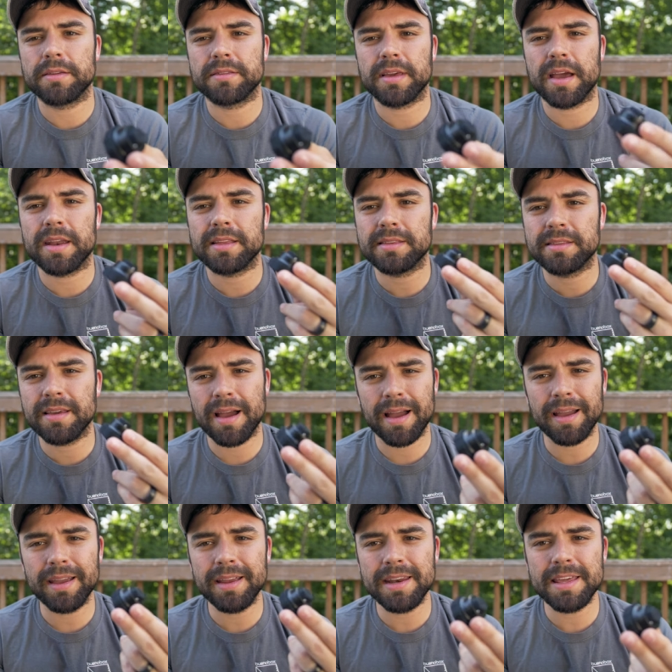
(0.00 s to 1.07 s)
It's got a
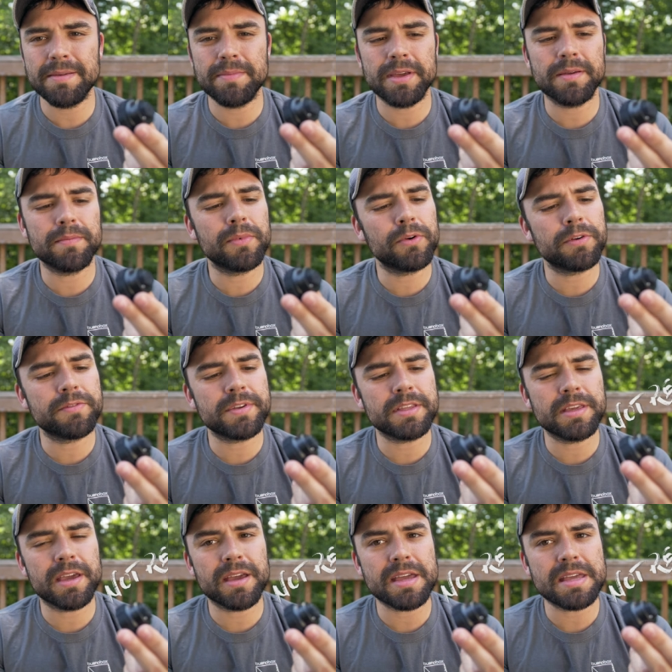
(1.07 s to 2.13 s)
tiny bit more
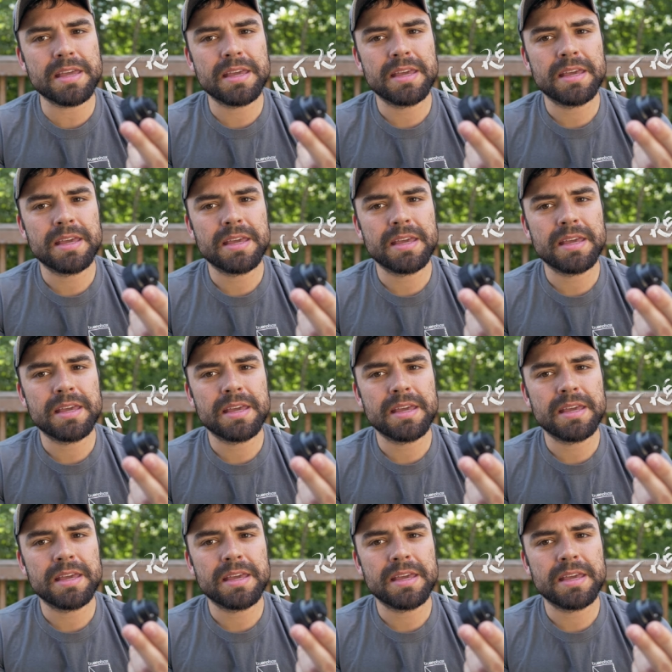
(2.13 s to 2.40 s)
vignette,